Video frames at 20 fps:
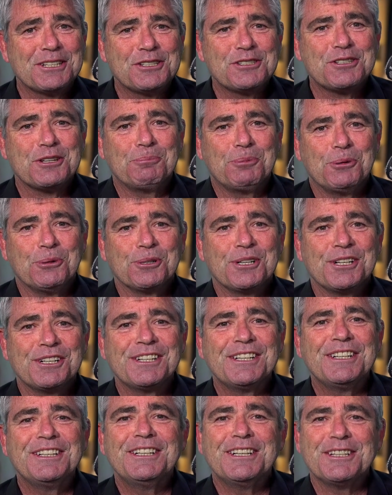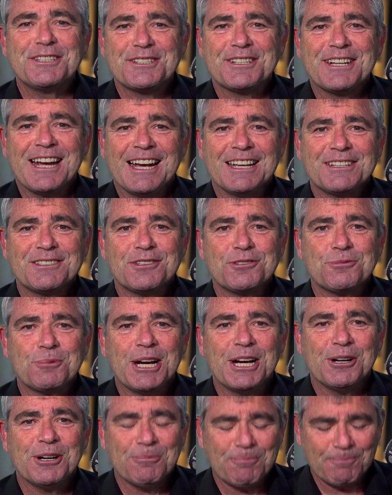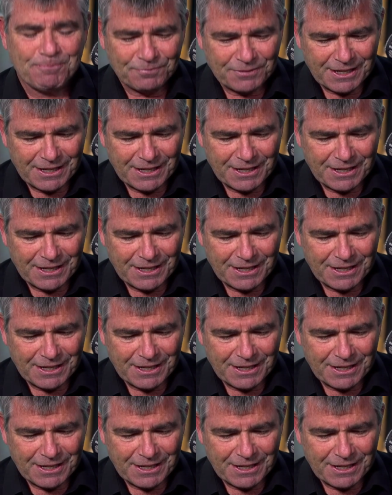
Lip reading: supported his stance as well.